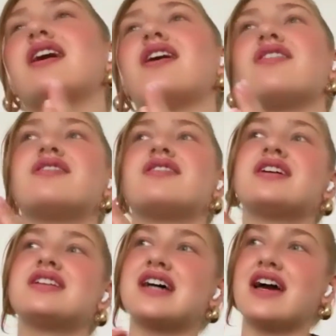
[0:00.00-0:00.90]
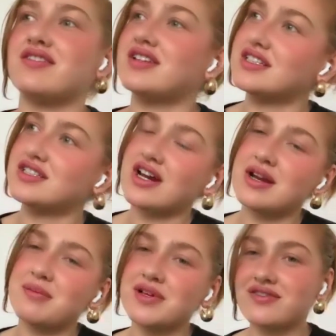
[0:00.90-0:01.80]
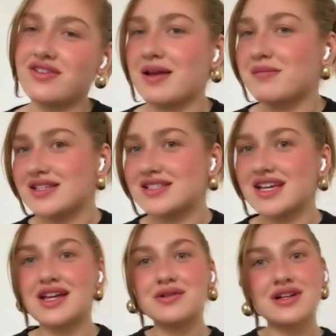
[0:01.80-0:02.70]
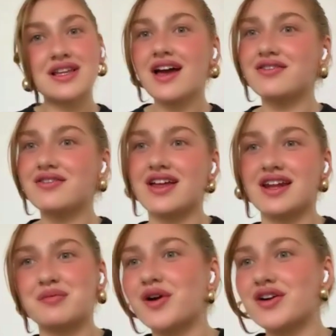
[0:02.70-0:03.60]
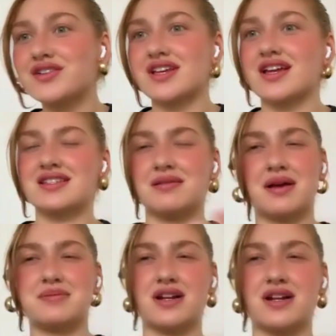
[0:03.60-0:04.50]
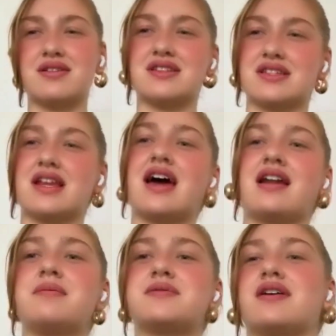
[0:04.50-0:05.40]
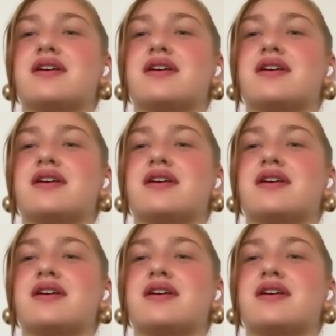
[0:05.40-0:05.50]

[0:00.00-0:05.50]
you know, dive into trying to build a fan base like in real life and in person, sometimes it always doesn't add up.